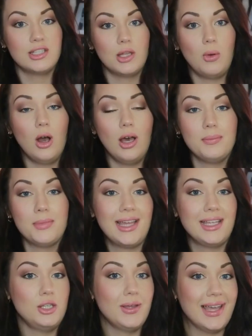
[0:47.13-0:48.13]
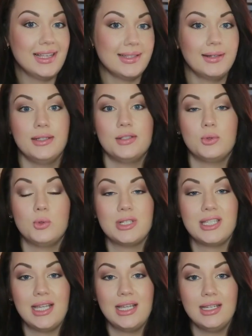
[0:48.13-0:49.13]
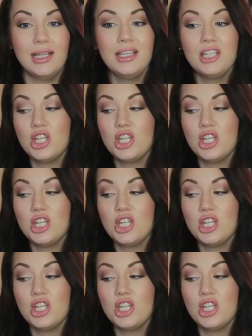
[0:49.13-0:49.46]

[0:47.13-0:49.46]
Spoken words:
So I'm a UK size 14.